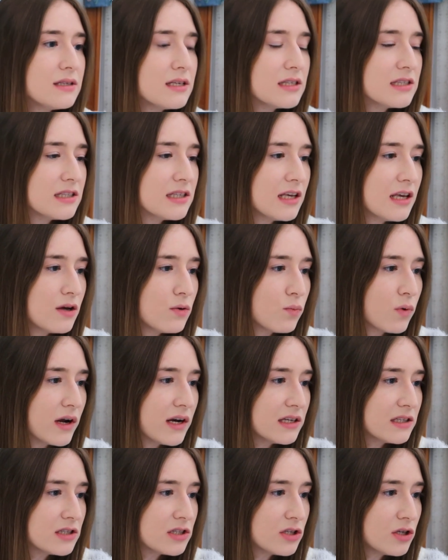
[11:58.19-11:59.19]
to see what
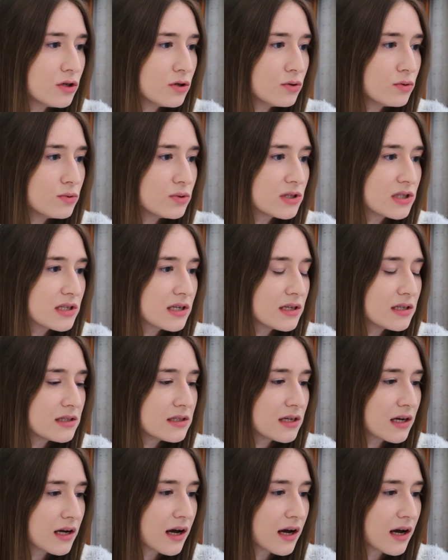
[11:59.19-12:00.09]
it's used to